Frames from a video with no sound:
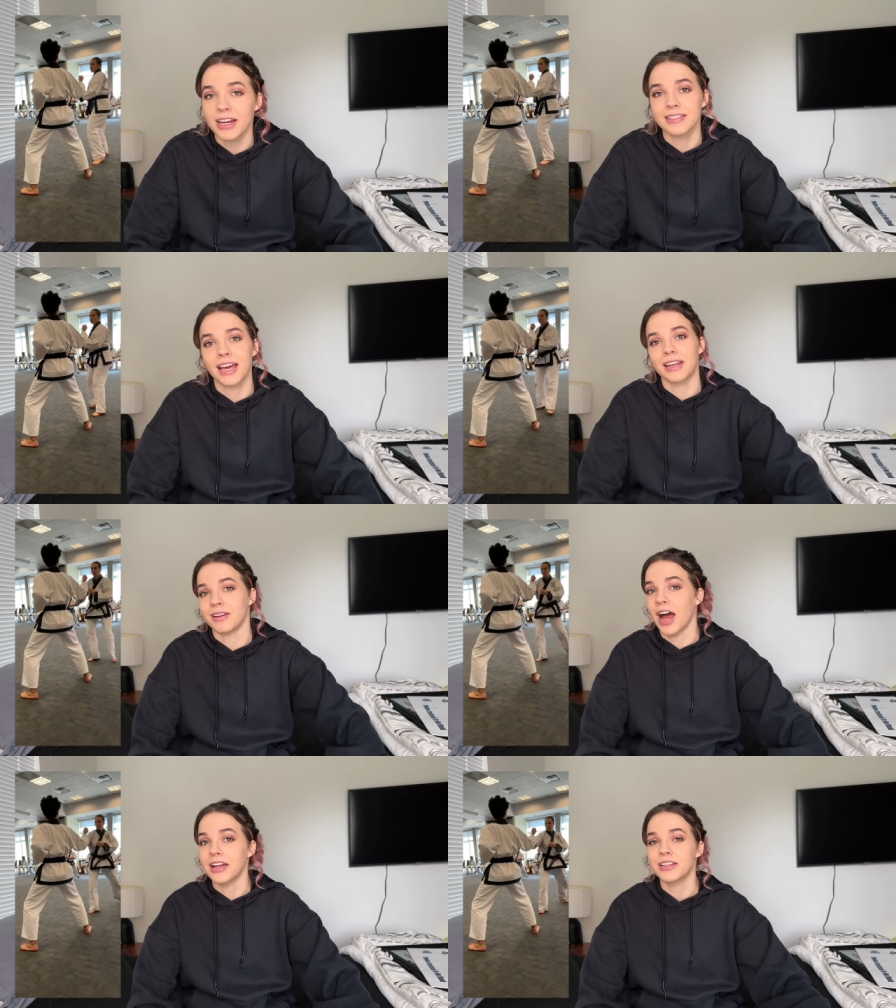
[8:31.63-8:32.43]
I said,
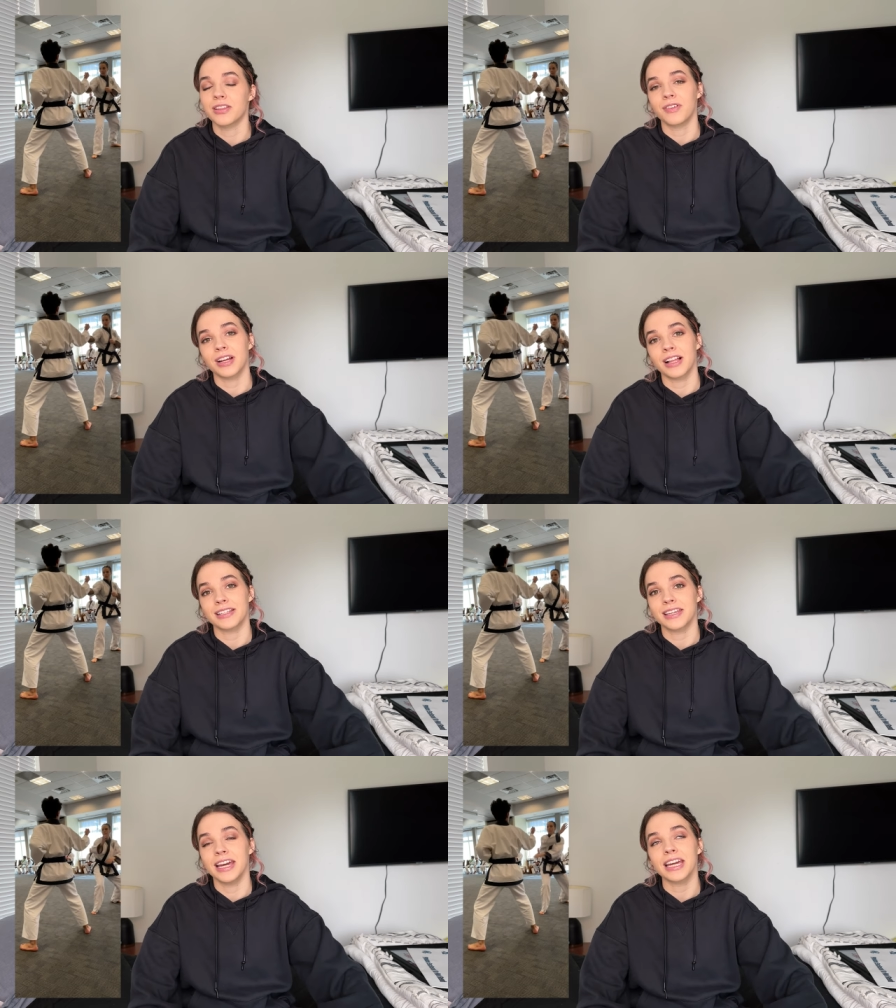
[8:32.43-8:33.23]
not until the very
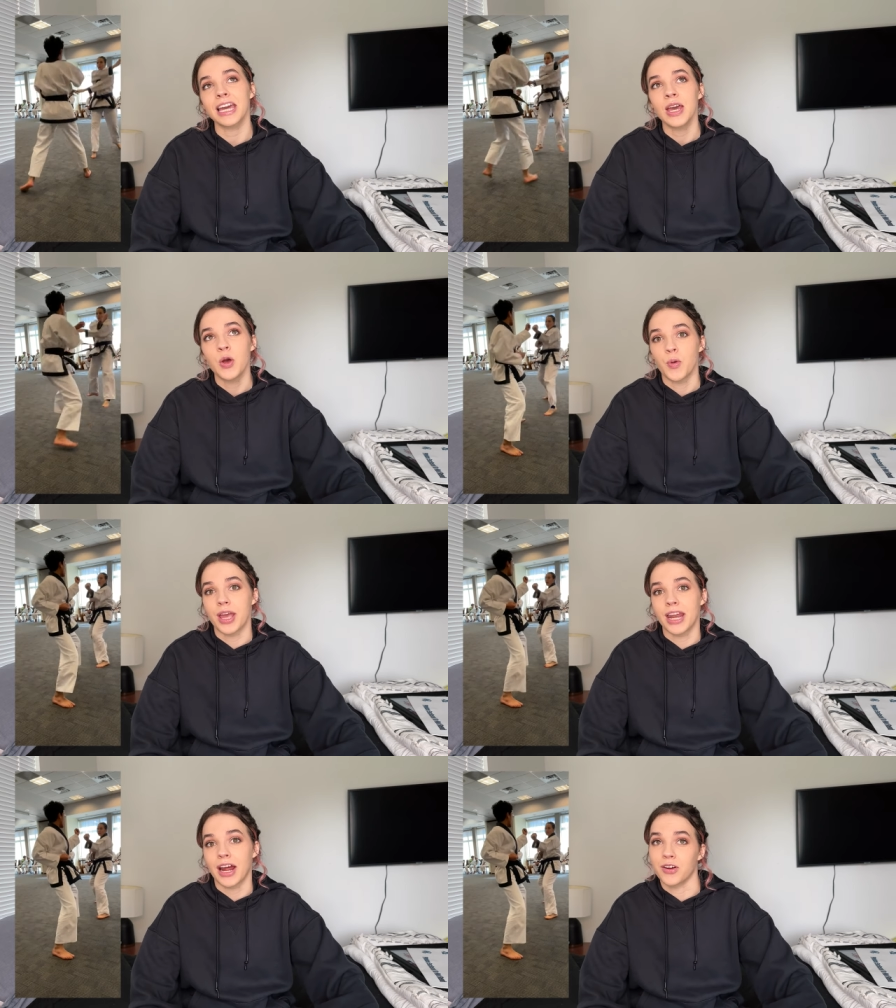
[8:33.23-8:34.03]
last kick.
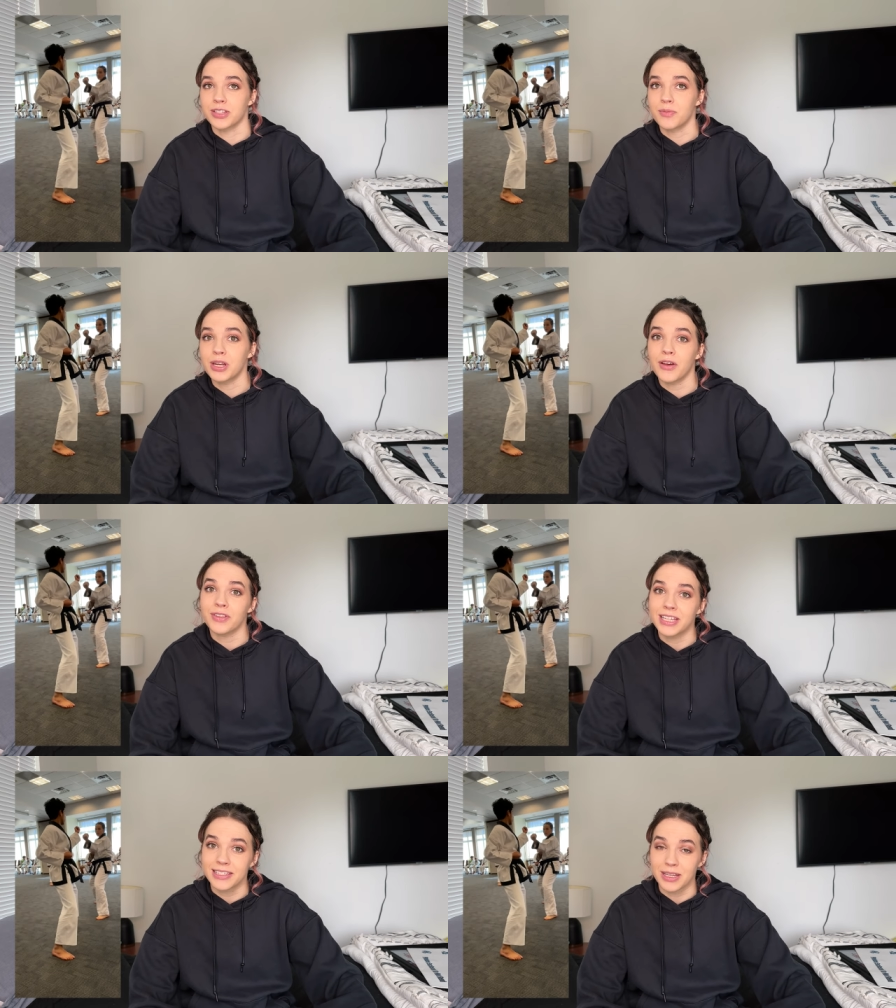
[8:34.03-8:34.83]
I heard somebody on the
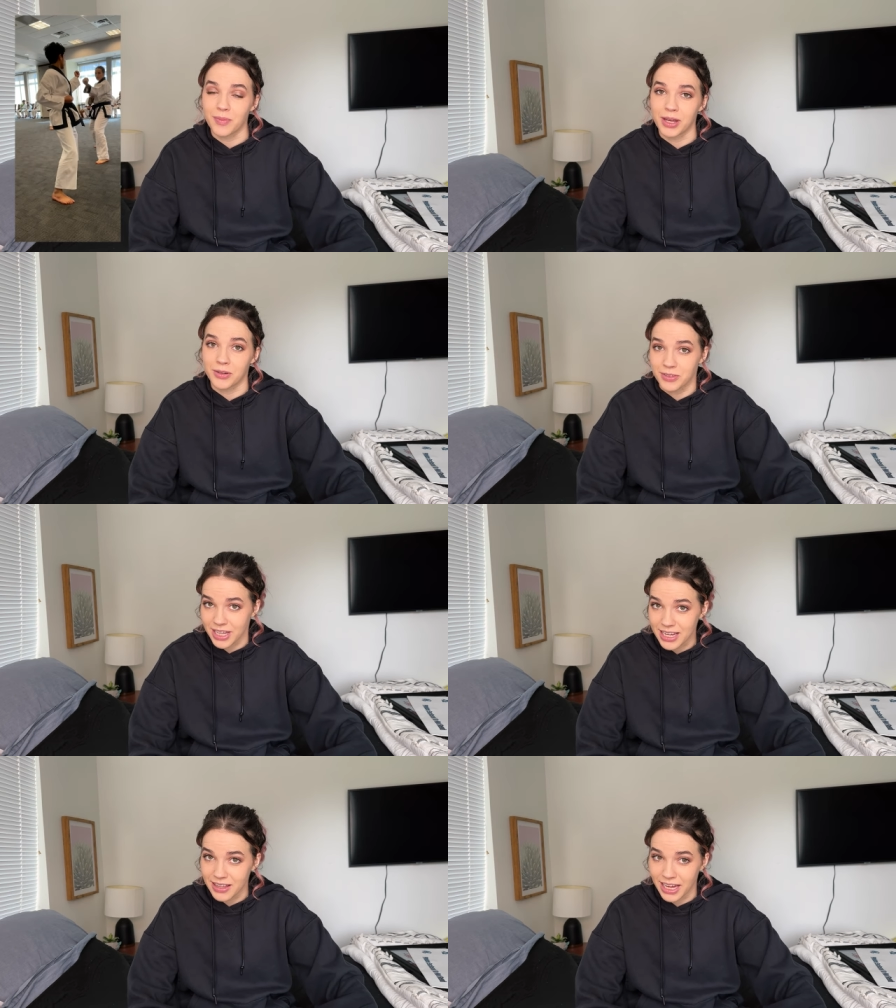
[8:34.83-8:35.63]
testing panel
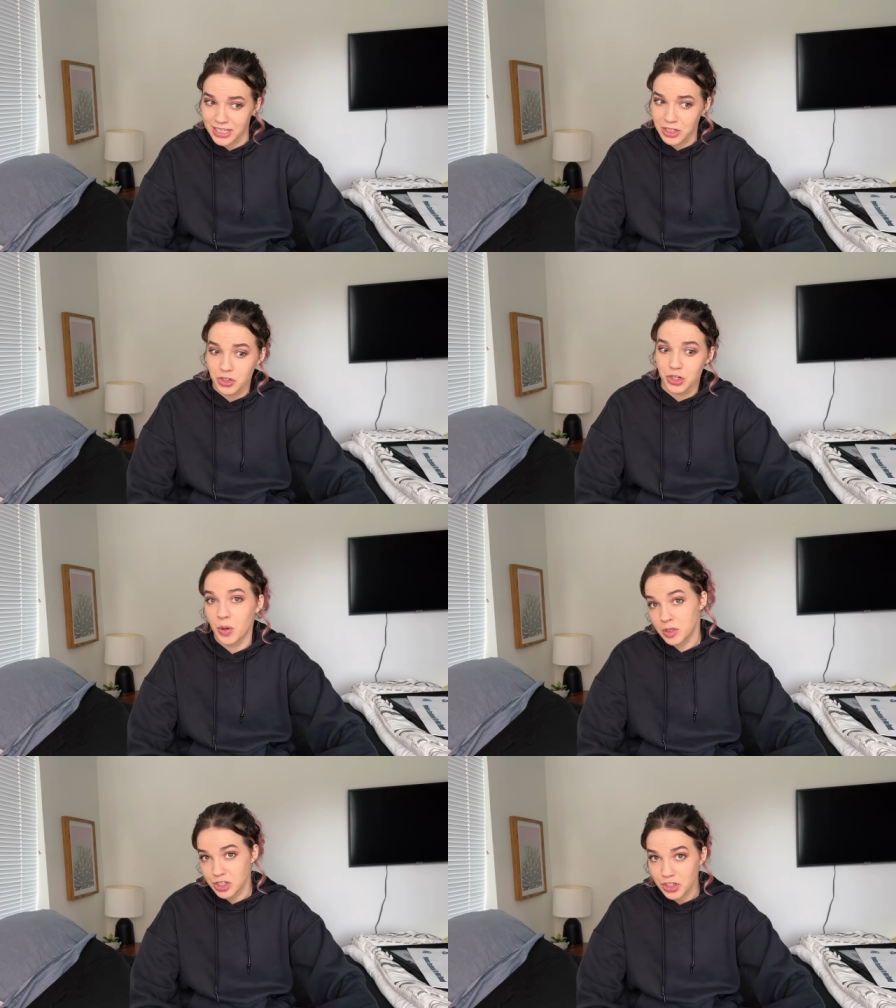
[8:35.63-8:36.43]
say, like, does she know
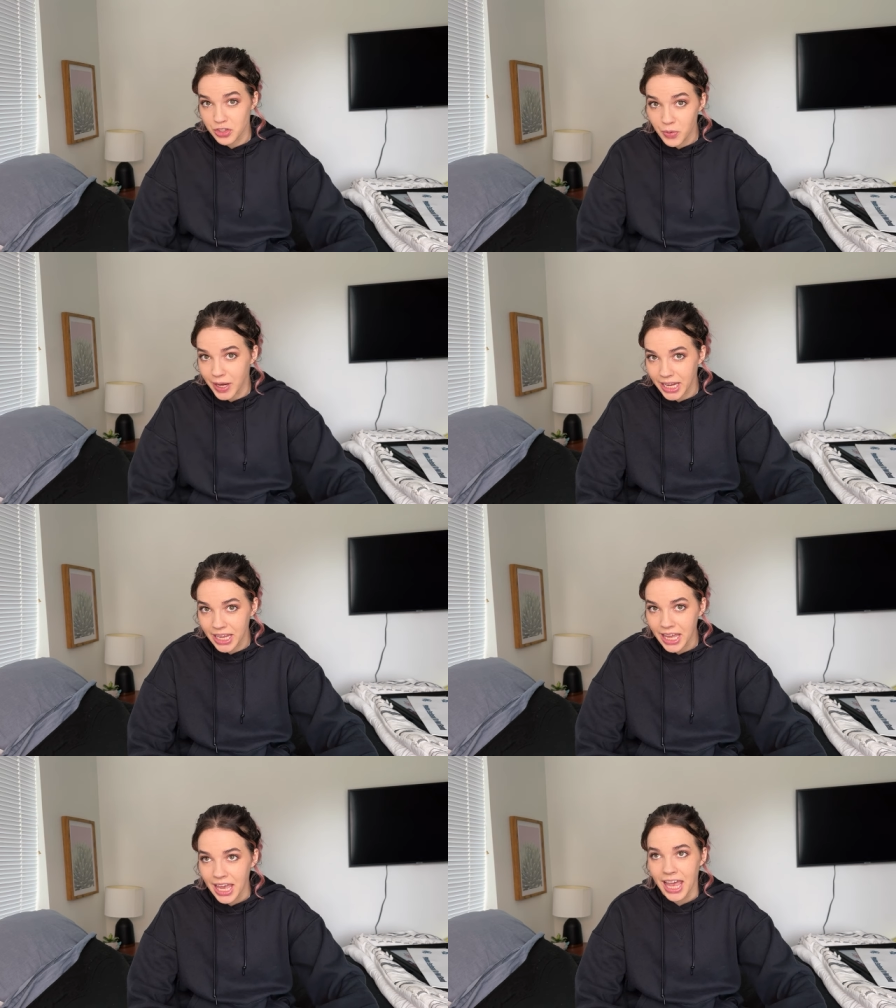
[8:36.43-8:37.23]
what she's doing?
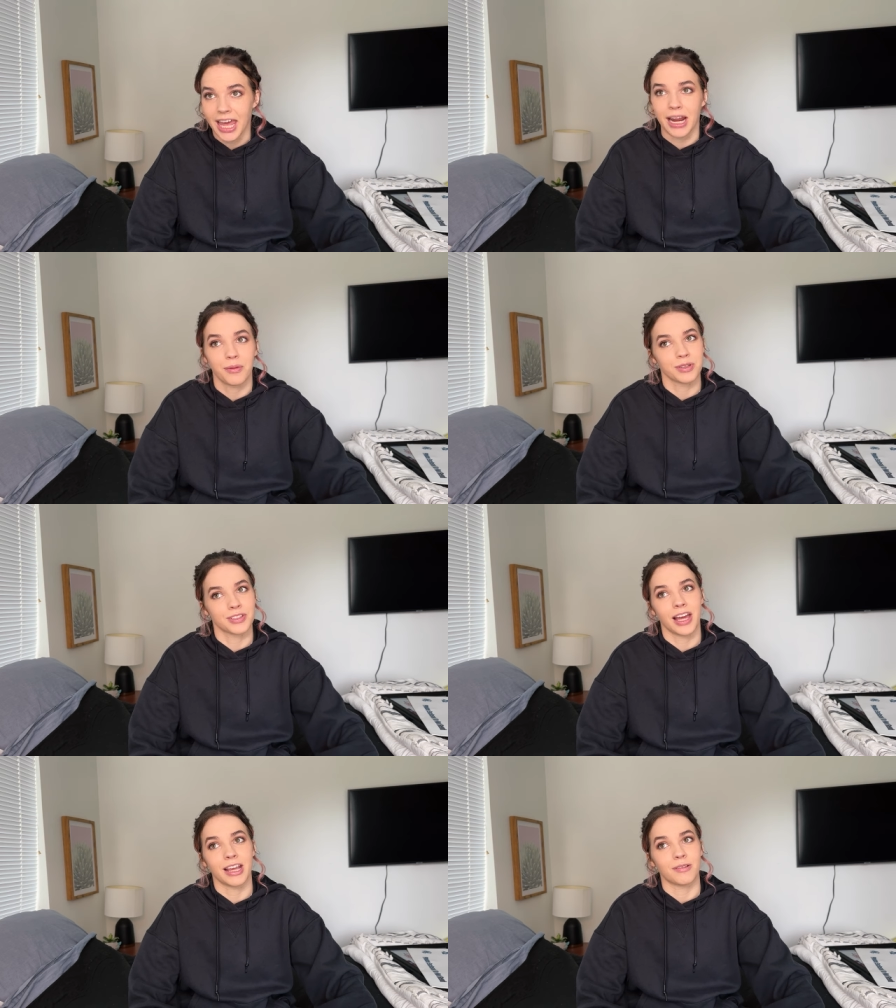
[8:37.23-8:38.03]
And I was
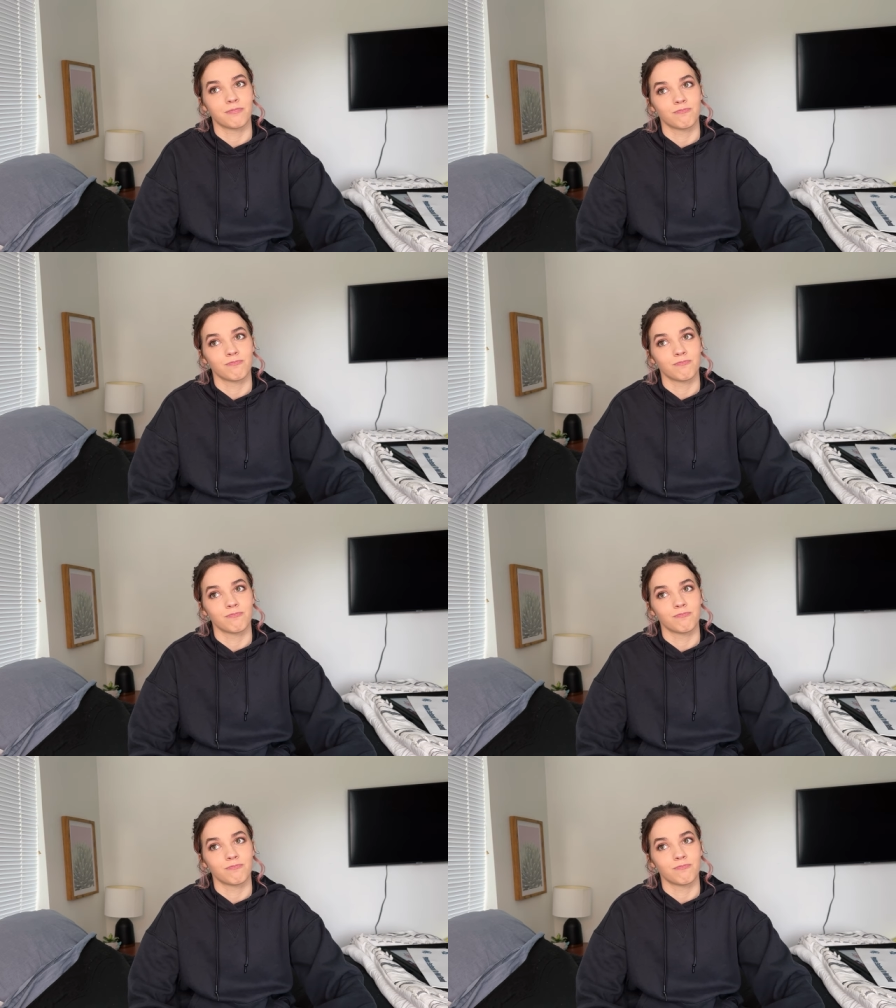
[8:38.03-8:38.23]
like,